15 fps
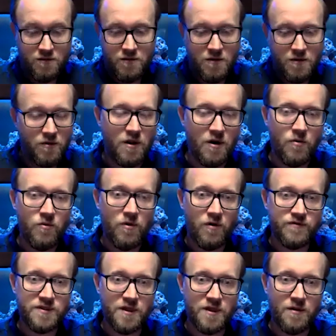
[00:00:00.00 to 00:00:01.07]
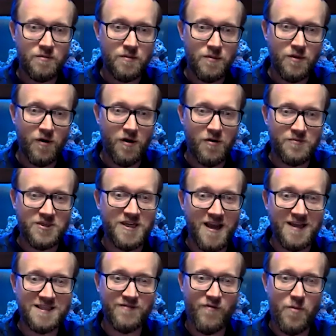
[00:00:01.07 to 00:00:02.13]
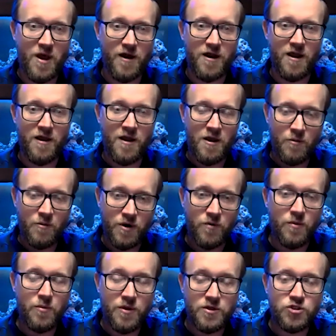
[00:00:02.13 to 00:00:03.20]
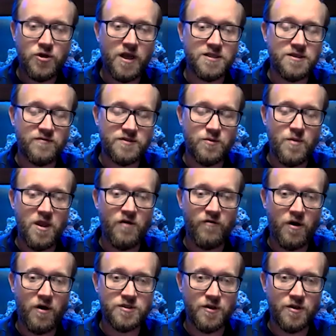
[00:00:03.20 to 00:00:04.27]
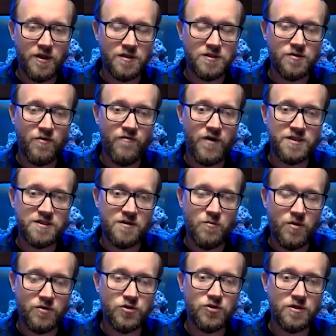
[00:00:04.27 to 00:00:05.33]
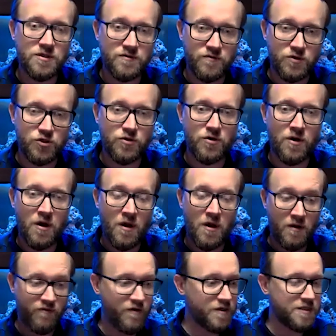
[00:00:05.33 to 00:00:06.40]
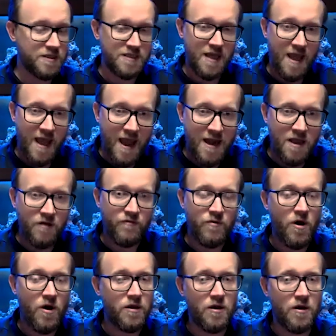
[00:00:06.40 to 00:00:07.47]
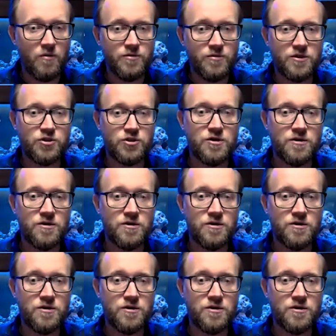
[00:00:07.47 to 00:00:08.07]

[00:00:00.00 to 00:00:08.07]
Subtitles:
You know, obviously I'm not objective about it, but it would be attractive to me if I was looking to invest in BeyondTrust for sure, versus any of the market competition.